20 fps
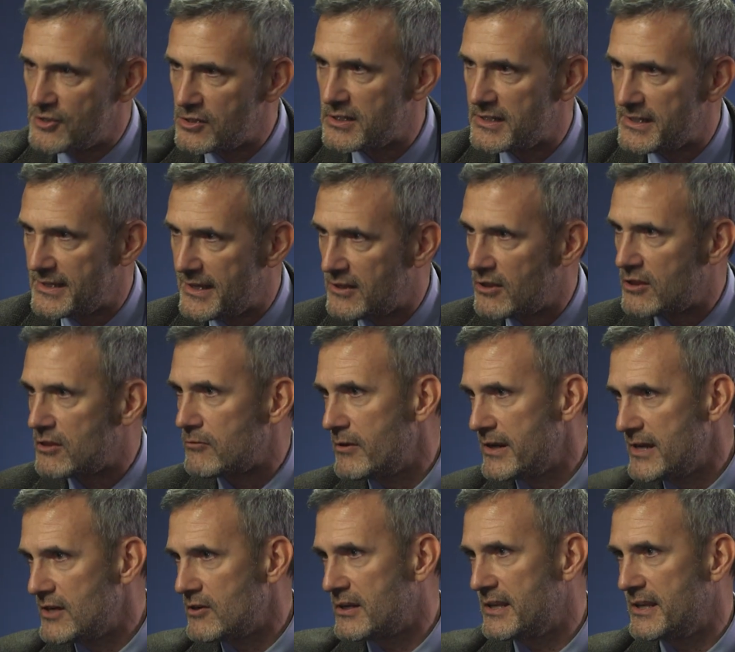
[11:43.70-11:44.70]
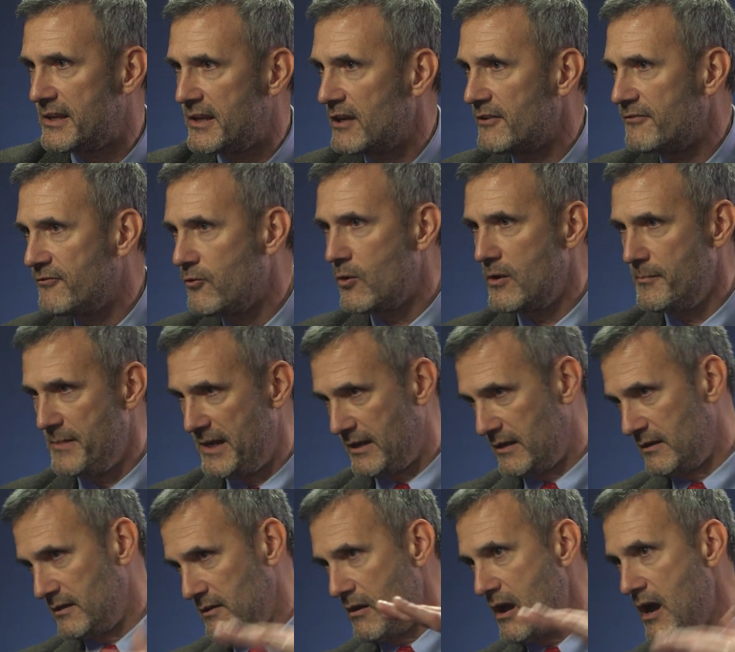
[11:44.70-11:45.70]
you're going to get a three, you're going to get a four,
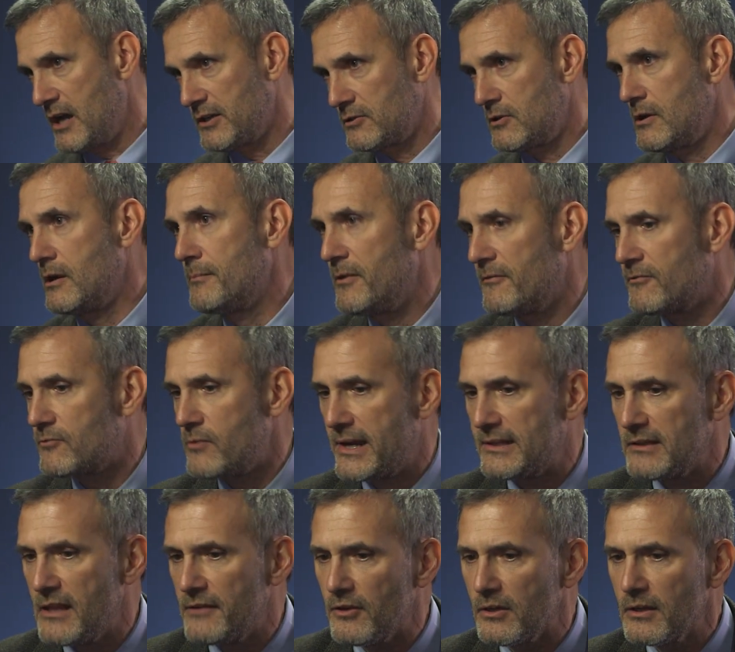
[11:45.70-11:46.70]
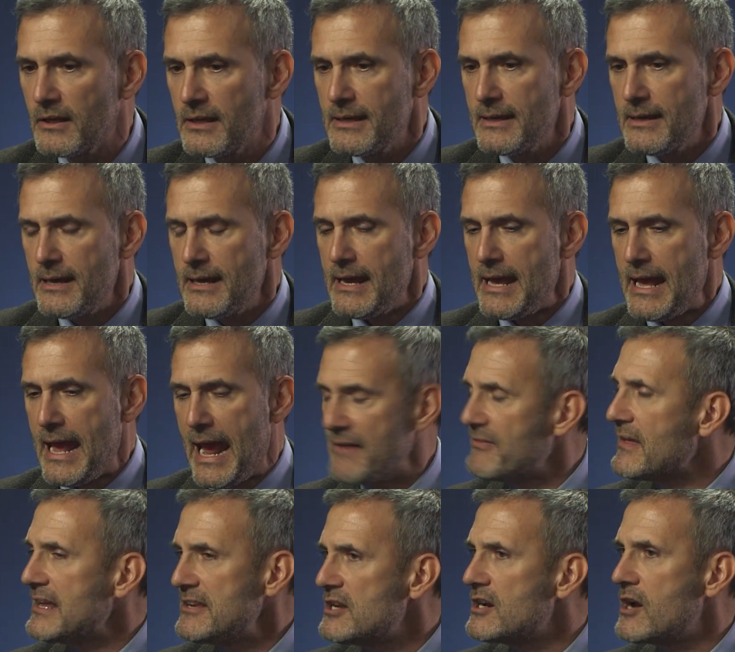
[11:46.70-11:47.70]
meaning you know on or above grade level.
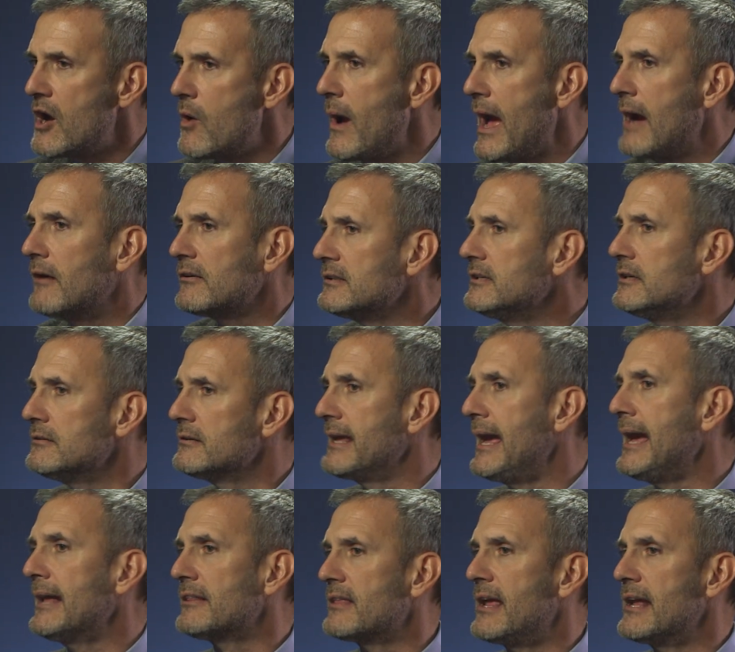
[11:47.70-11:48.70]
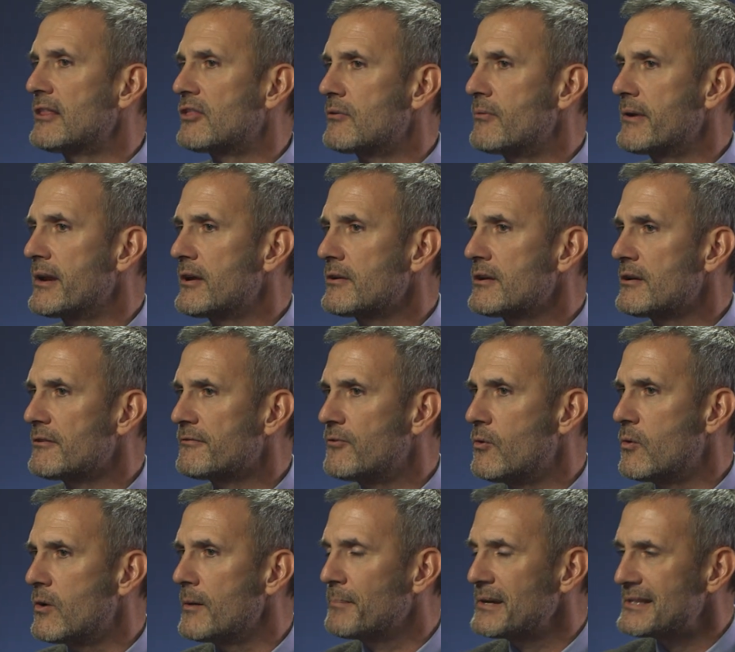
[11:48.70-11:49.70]
And then you go out and you get that three or your
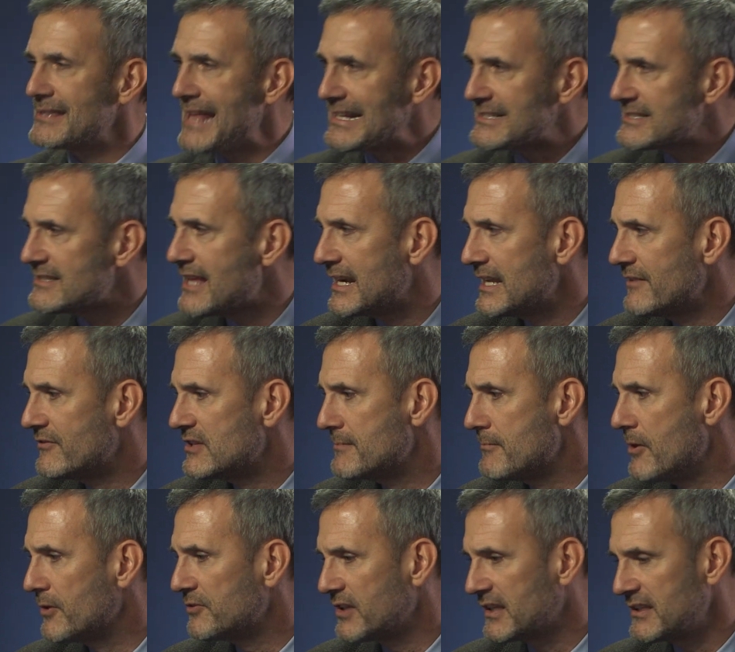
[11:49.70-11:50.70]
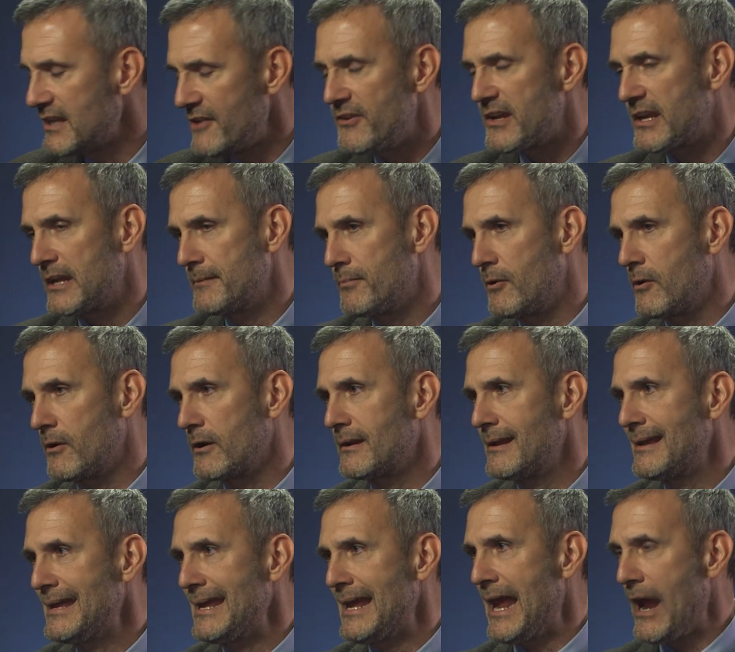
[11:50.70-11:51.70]
four. But that's not even the most significant part.
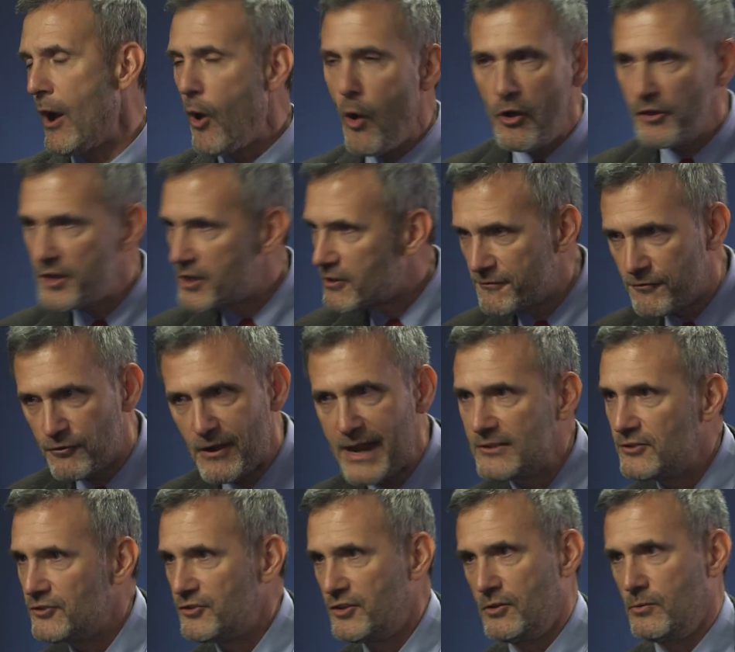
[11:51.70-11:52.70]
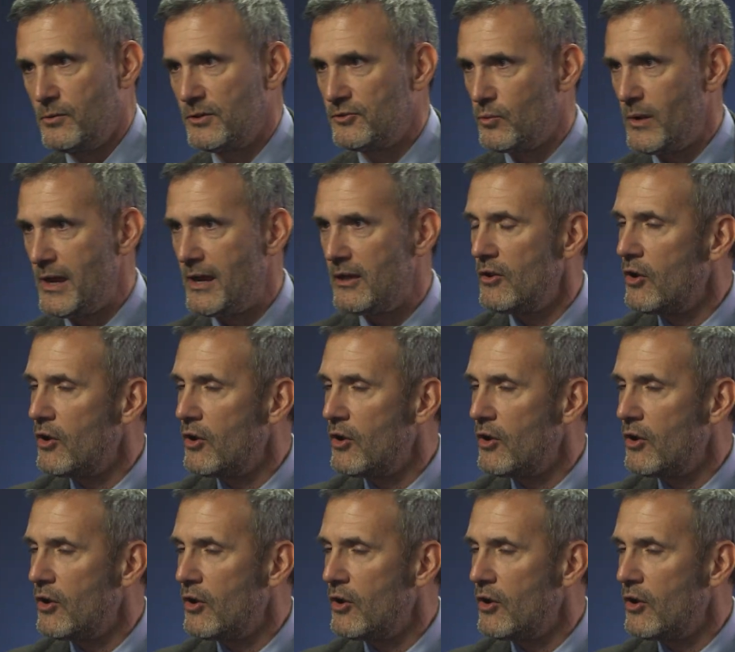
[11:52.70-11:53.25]
All your friends do as well.